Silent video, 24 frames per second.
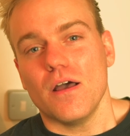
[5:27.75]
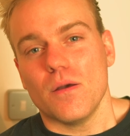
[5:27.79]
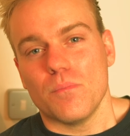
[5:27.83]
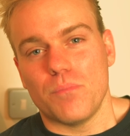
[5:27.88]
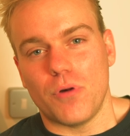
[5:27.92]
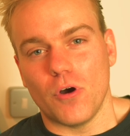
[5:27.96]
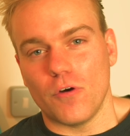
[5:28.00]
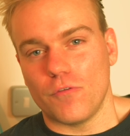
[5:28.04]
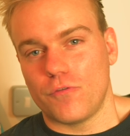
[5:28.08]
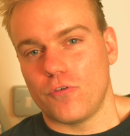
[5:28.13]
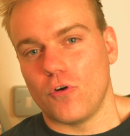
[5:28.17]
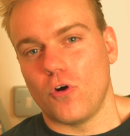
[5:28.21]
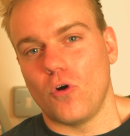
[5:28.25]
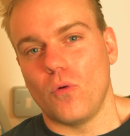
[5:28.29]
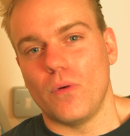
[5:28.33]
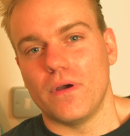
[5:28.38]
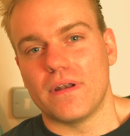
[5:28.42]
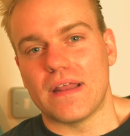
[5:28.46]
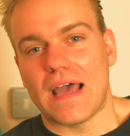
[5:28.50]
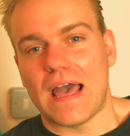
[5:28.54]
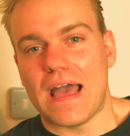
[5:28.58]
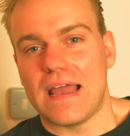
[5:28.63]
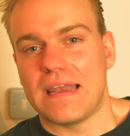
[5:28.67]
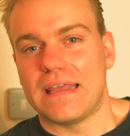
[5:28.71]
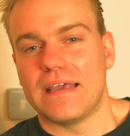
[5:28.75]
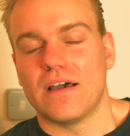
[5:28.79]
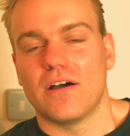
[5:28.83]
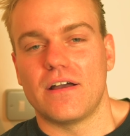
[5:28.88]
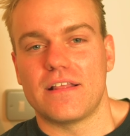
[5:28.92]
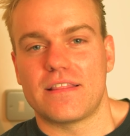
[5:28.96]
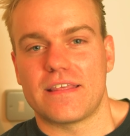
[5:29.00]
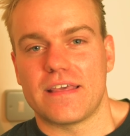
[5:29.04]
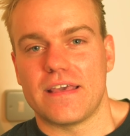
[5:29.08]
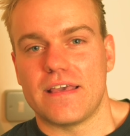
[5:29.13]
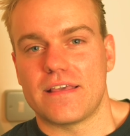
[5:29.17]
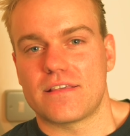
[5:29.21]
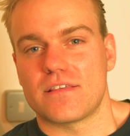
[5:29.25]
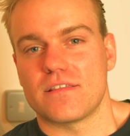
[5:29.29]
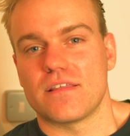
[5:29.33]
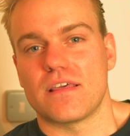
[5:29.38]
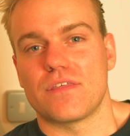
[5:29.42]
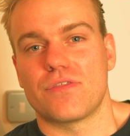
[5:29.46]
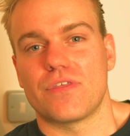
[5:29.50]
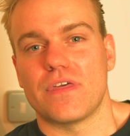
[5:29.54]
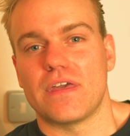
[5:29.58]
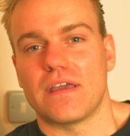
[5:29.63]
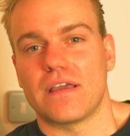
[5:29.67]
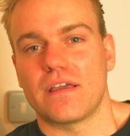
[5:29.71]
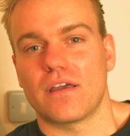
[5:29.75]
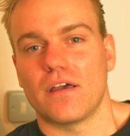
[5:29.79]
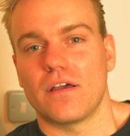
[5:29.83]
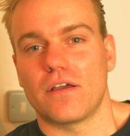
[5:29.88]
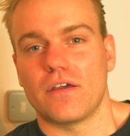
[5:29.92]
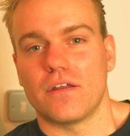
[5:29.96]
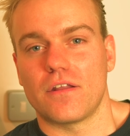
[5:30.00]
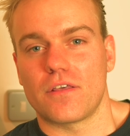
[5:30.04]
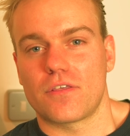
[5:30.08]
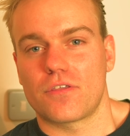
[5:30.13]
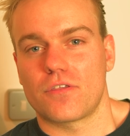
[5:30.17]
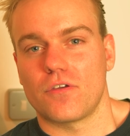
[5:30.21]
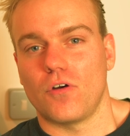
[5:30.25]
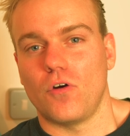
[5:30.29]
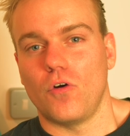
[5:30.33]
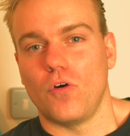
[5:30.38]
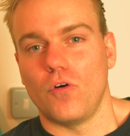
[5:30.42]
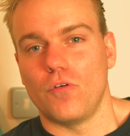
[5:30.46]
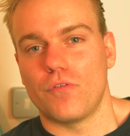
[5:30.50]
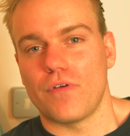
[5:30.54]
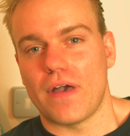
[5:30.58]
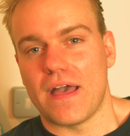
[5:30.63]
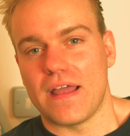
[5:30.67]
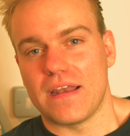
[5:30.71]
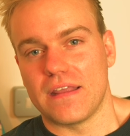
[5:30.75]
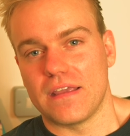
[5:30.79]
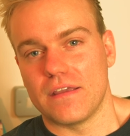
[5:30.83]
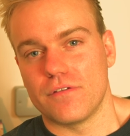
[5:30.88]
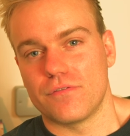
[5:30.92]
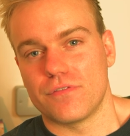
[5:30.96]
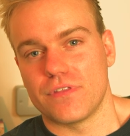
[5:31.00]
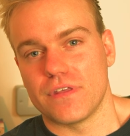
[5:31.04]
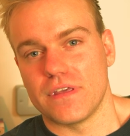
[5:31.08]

put forward any ideas that they think are going to solve any of